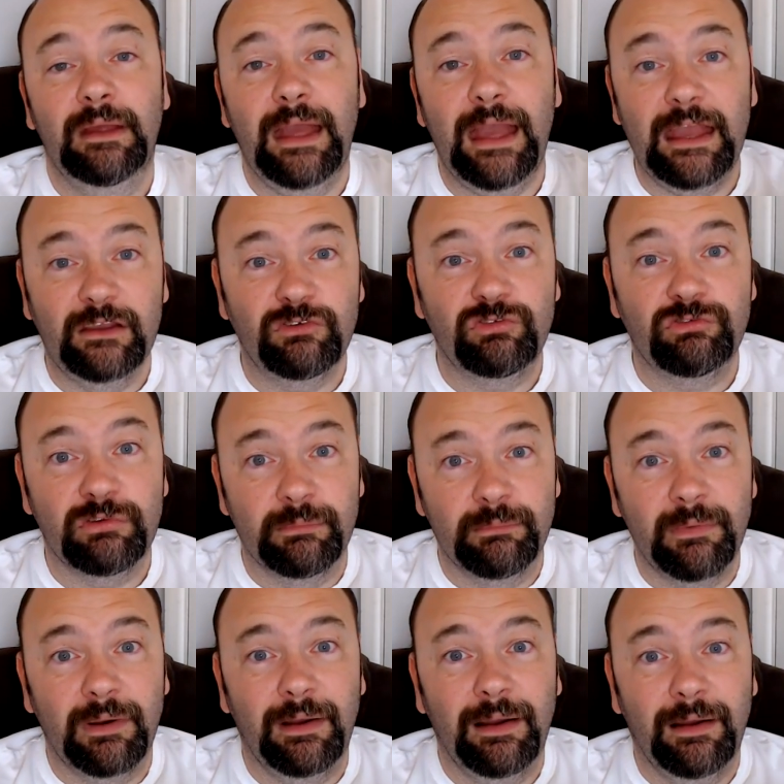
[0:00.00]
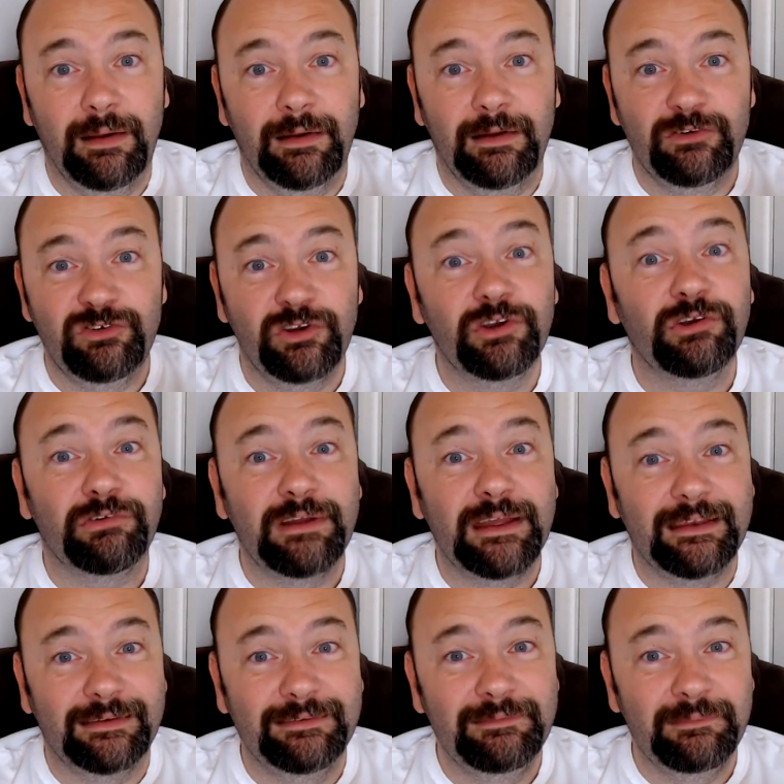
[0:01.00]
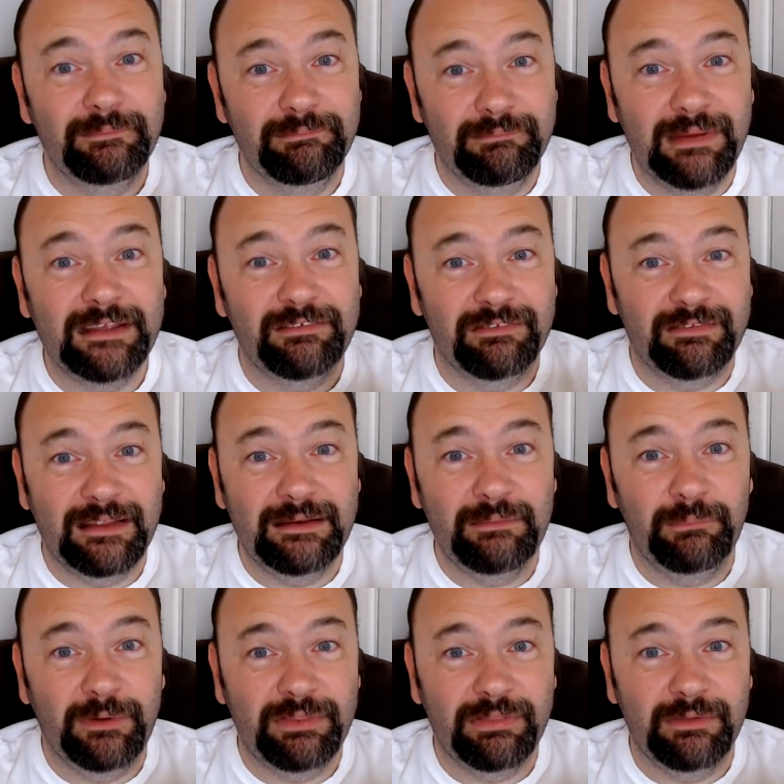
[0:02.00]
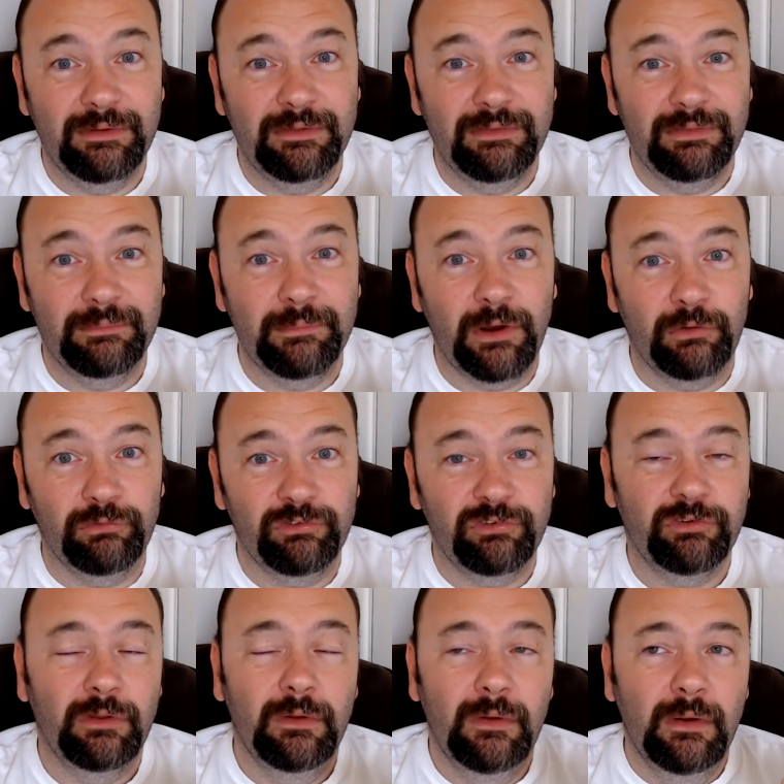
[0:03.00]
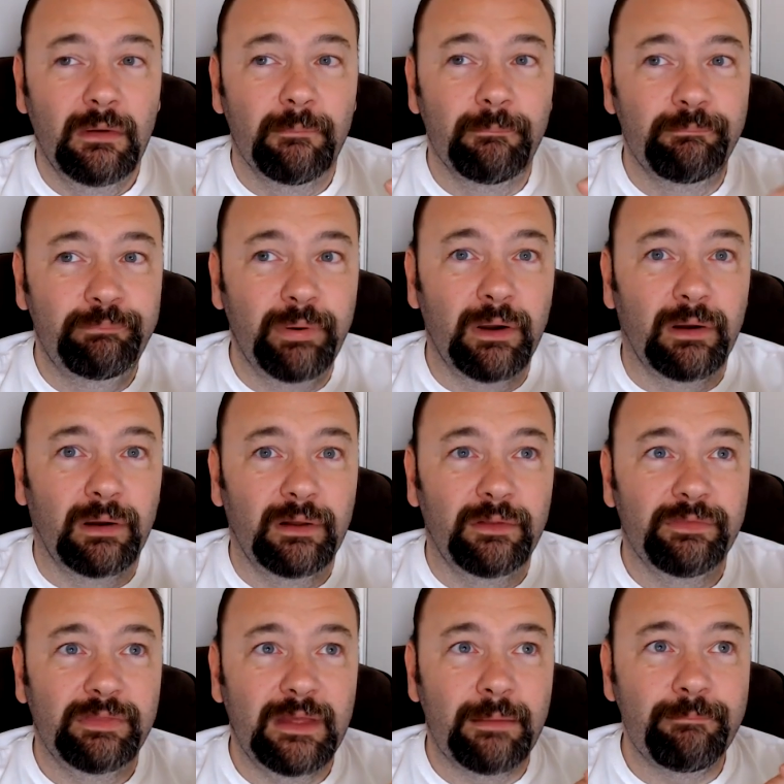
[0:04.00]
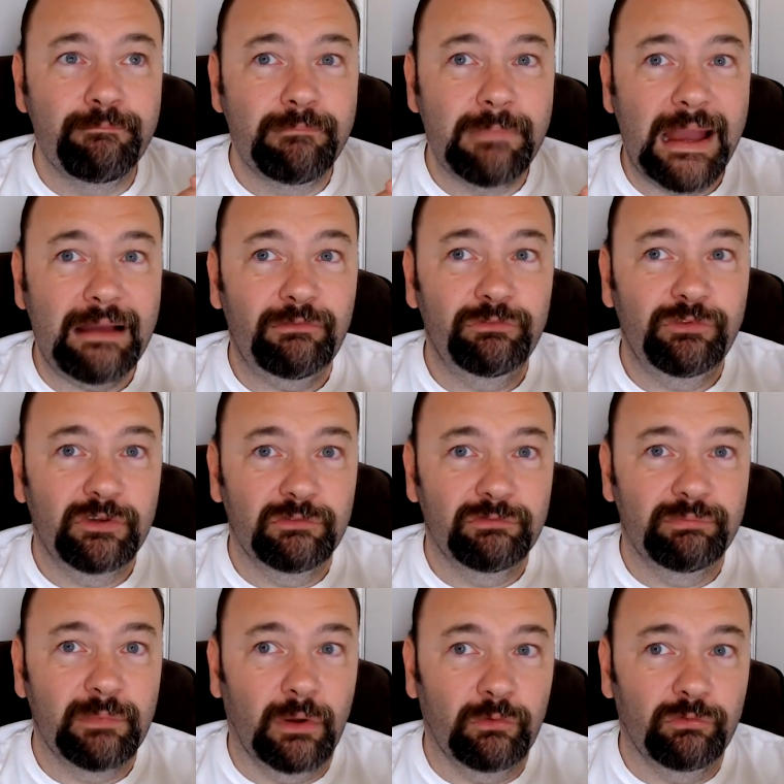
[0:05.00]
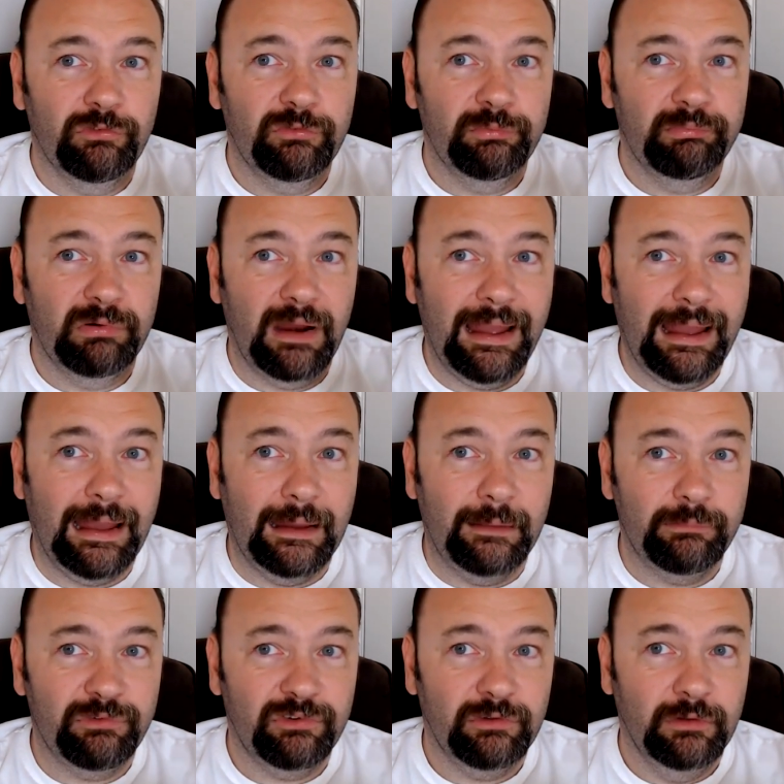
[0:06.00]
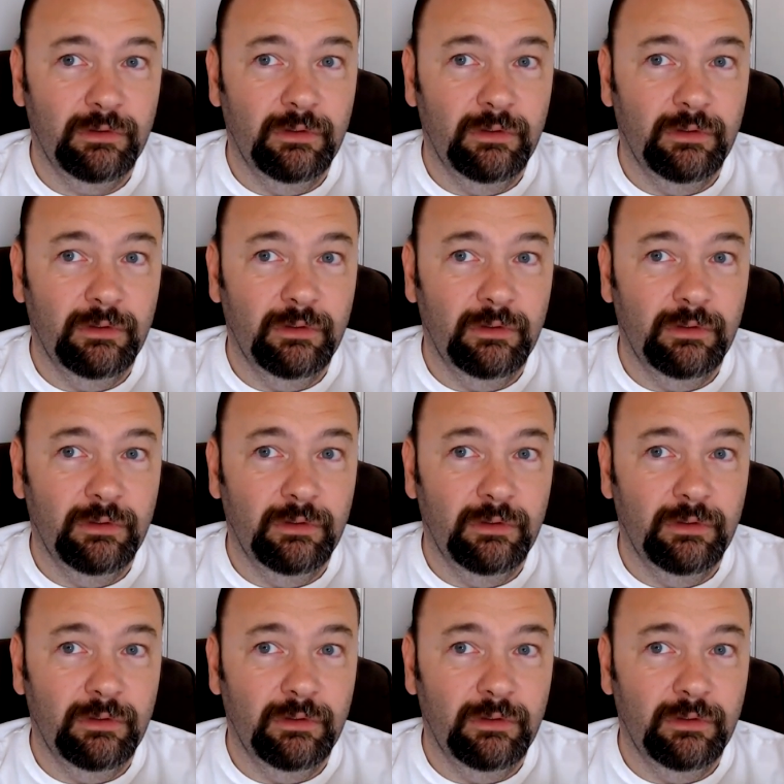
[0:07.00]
extra sugar in, mixed in with the malts, but the amount of malts perhaps